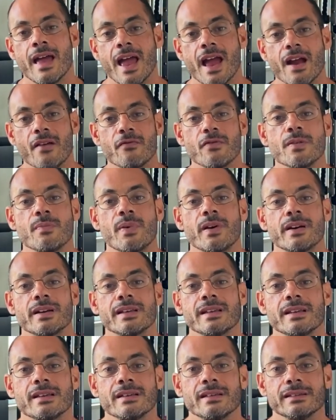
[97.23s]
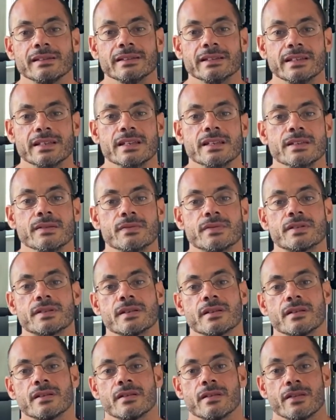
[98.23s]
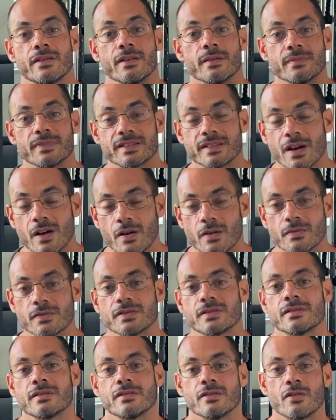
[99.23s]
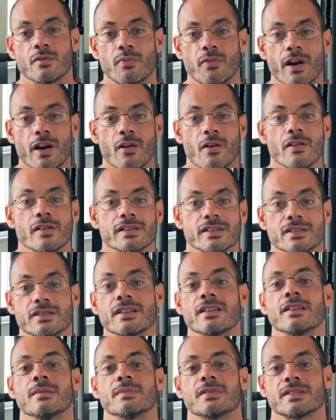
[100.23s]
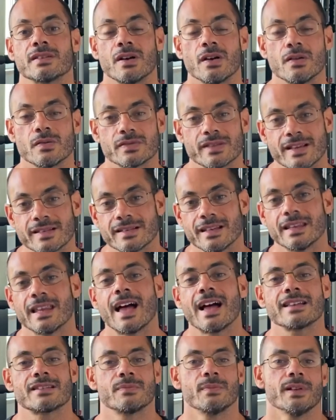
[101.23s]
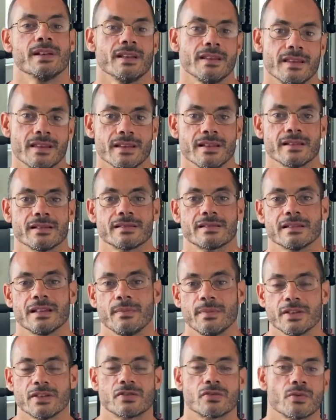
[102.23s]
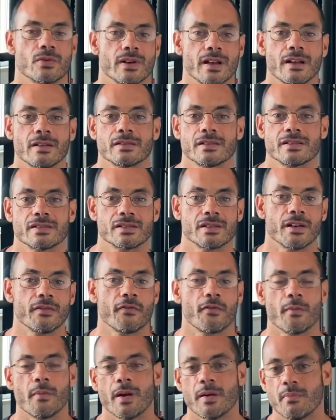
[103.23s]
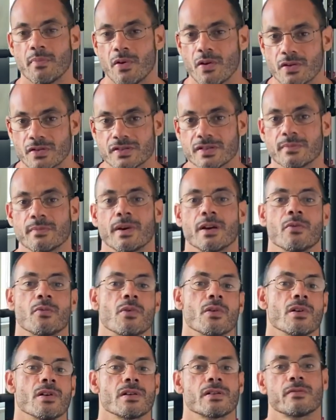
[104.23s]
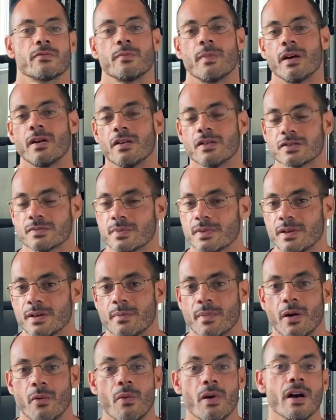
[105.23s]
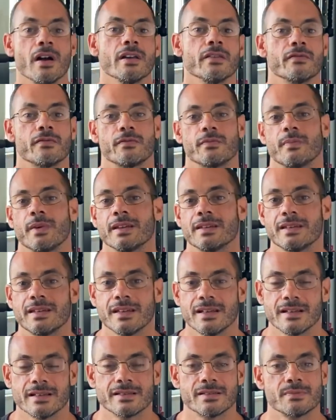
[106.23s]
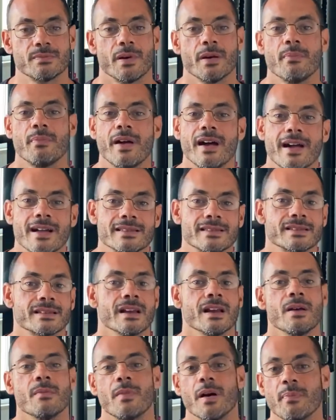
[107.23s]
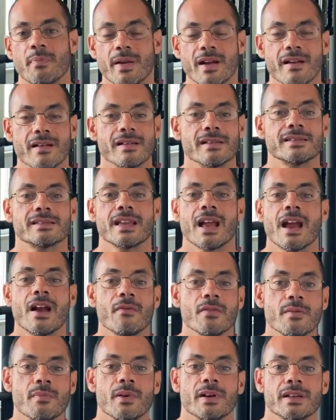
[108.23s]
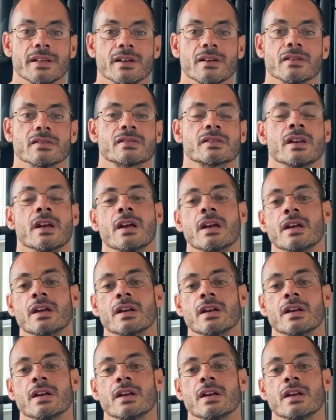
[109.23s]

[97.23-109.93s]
everybody leaves themselves, their priorities to themselves, as a last minute things. Let me sort out the stuff for my boss and my work, my husband and my wife, my kids, my pets, my parents, everybody else.